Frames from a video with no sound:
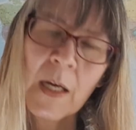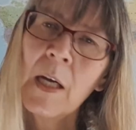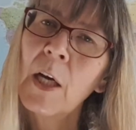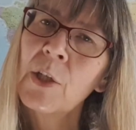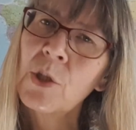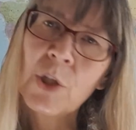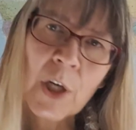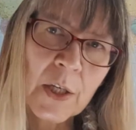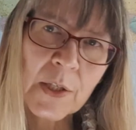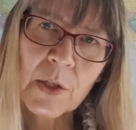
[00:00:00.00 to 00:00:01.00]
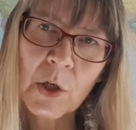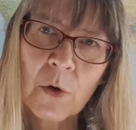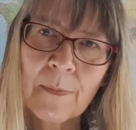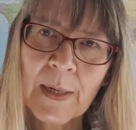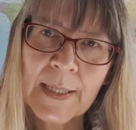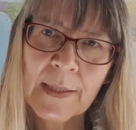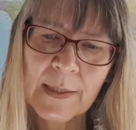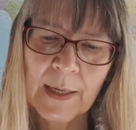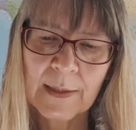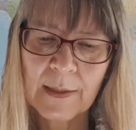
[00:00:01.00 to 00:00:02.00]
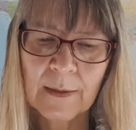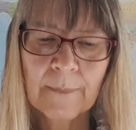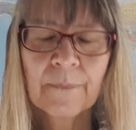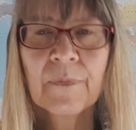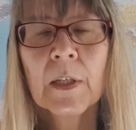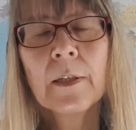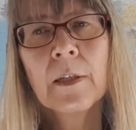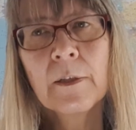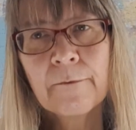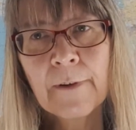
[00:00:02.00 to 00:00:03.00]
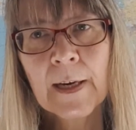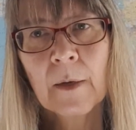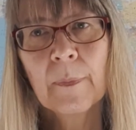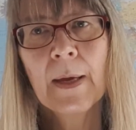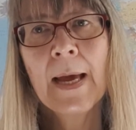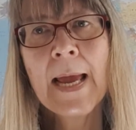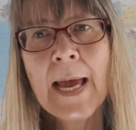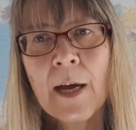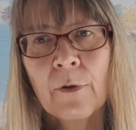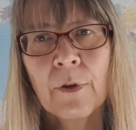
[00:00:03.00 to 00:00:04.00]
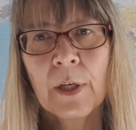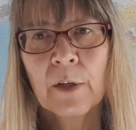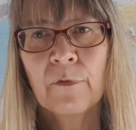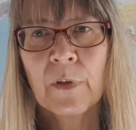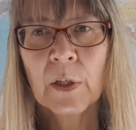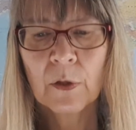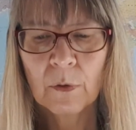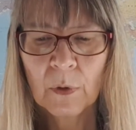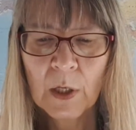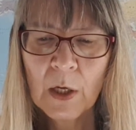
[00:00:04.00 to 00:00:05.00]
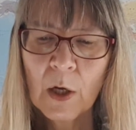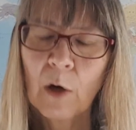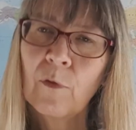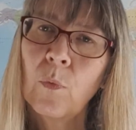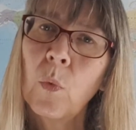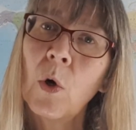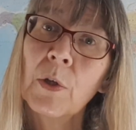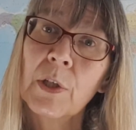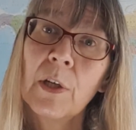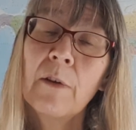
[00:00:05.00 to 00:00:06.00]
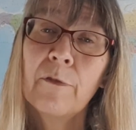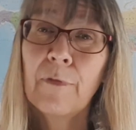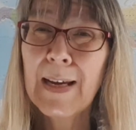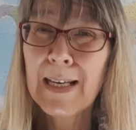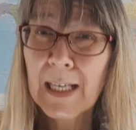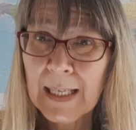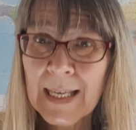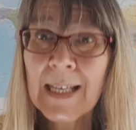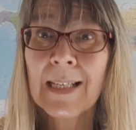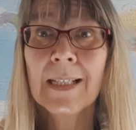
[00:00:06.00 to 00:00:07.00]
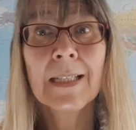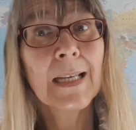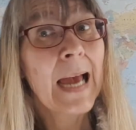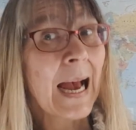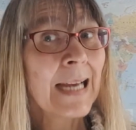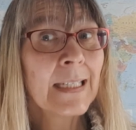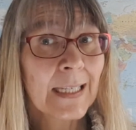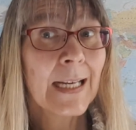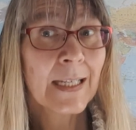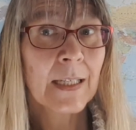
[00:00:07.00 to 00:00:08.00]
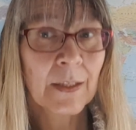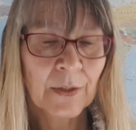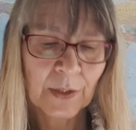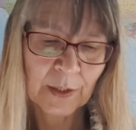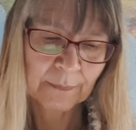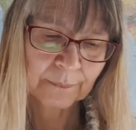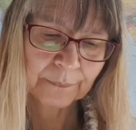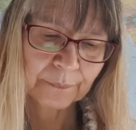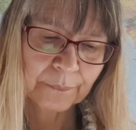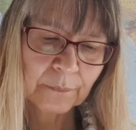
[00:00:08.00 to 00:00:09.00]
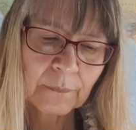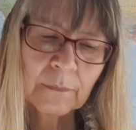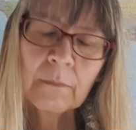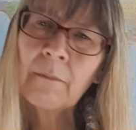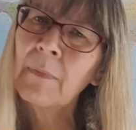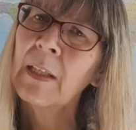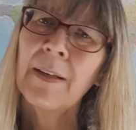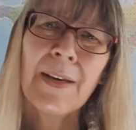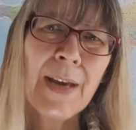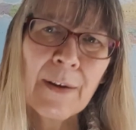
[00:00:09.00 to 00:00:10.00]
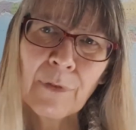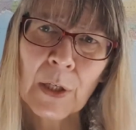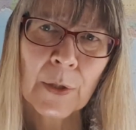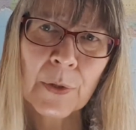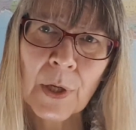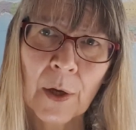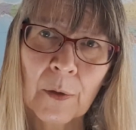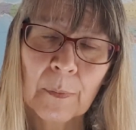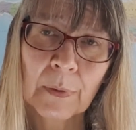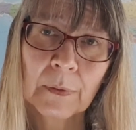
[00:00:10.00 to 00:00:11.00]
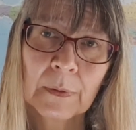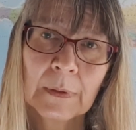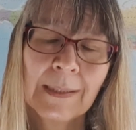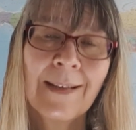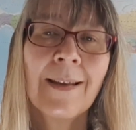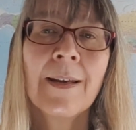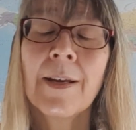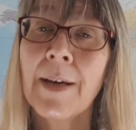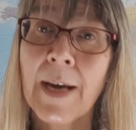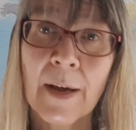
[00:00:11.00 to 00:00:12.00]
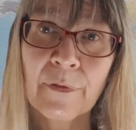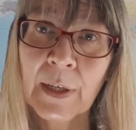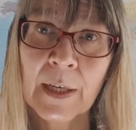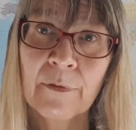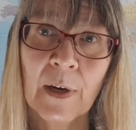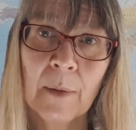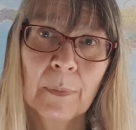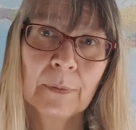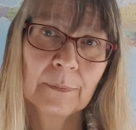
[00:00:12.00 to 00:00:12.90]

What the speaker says: Adjust your mindset. Develop a healthier view of what failure is and isn't. Never lose hope. Never give up.